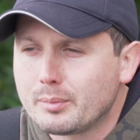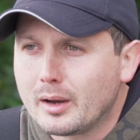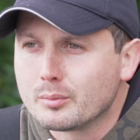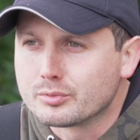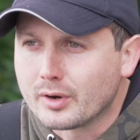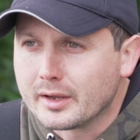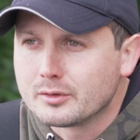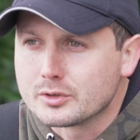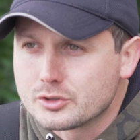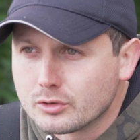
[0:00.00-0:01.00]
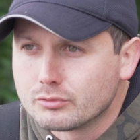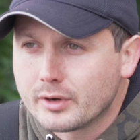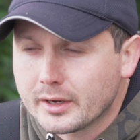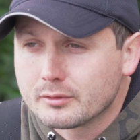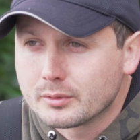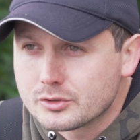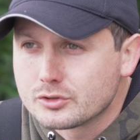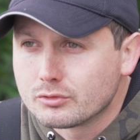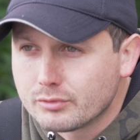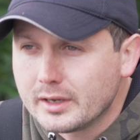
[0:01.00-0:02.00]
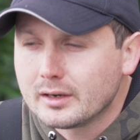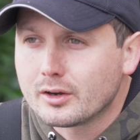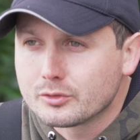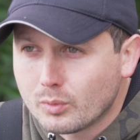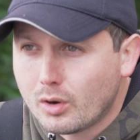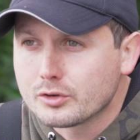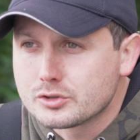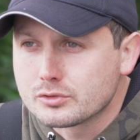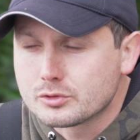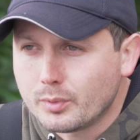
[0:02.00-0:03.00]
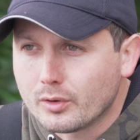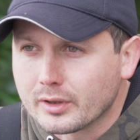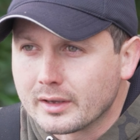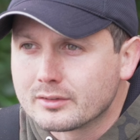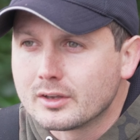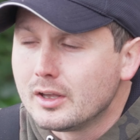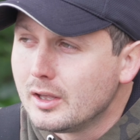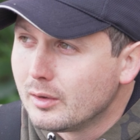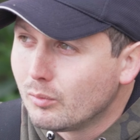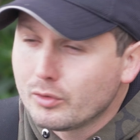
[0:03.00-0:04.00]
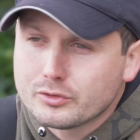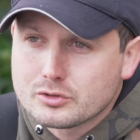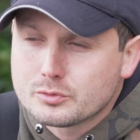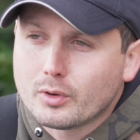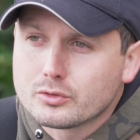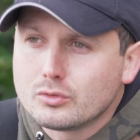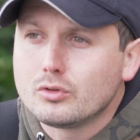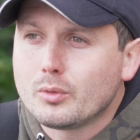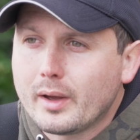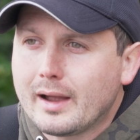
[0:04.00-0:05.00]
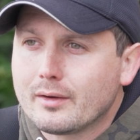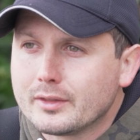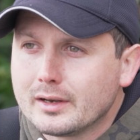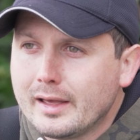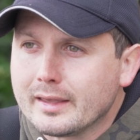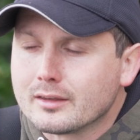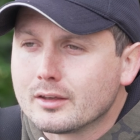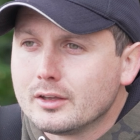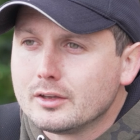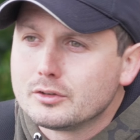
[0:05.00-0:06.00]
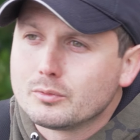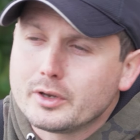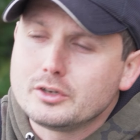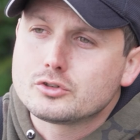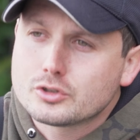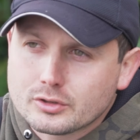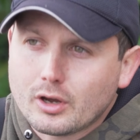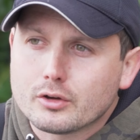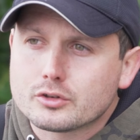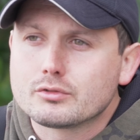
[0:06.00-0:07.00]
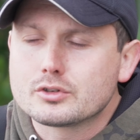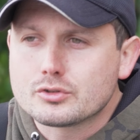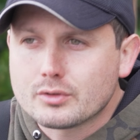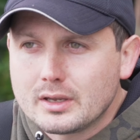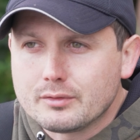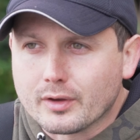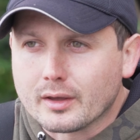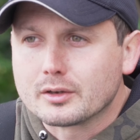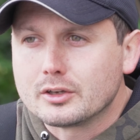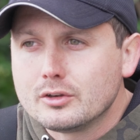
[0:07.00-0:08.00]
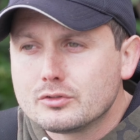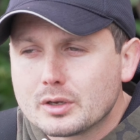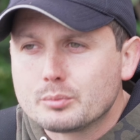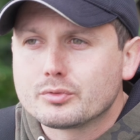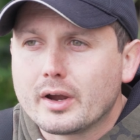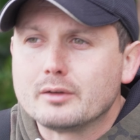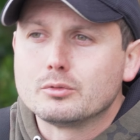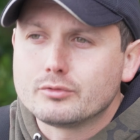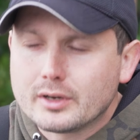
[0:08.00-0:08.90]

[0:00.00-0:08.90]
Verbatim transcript: about braid, which you'll, re which you'll realise whilst you're spotting, is once the spod's all the way out in the lake, when you start to retrieve it, using braid will